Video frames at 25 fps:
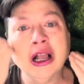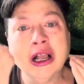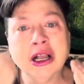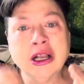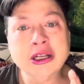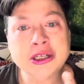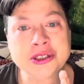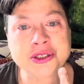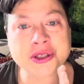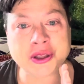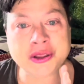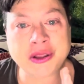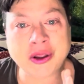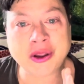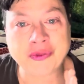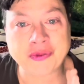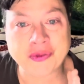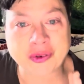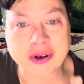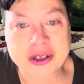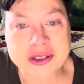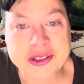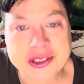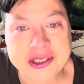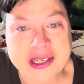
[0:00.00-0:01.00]
So the
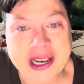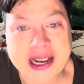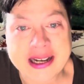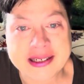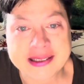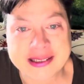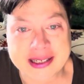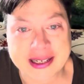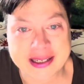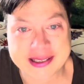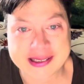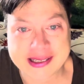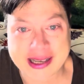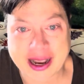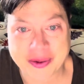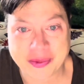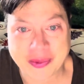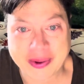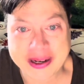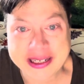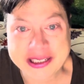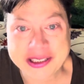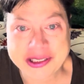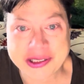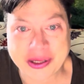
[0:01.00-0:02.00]
first dentist I
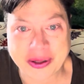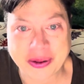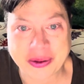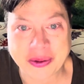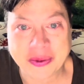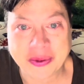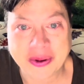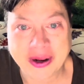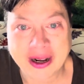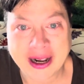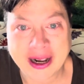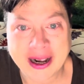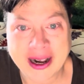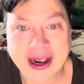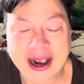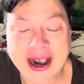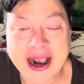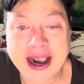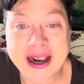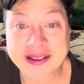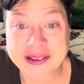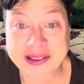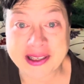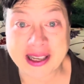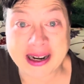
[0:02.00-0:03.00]
went to
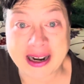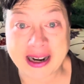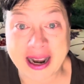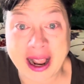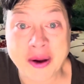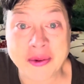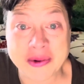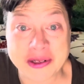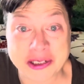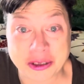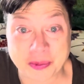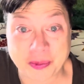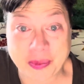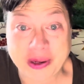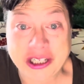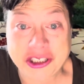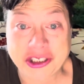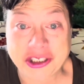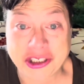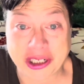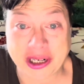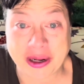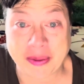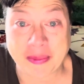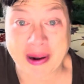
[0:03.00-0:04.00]
that I was
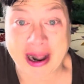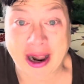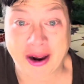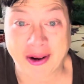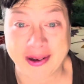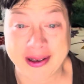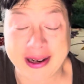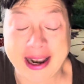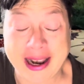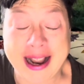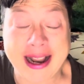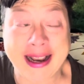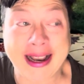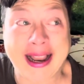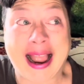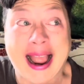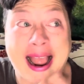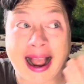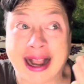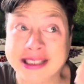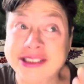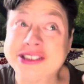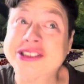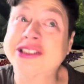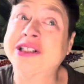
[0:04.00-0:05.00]
bitching about, I
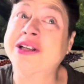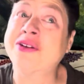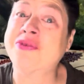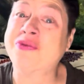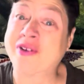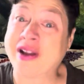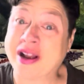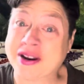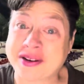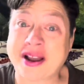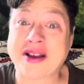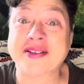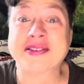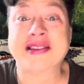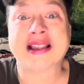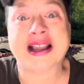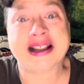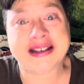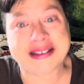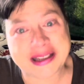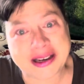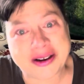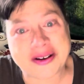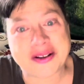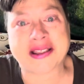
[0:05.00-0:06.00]
actually found out they
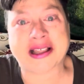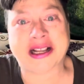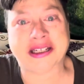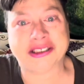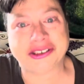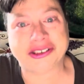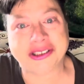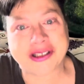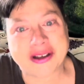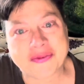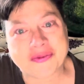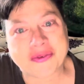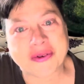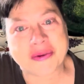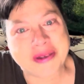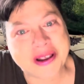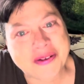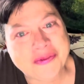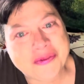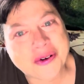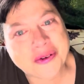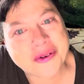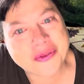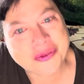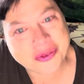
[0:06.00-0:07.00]
did all that shit for me
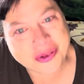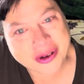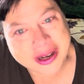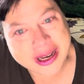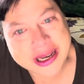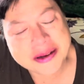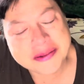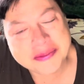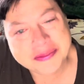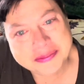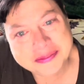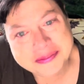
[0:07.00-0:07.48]
for free.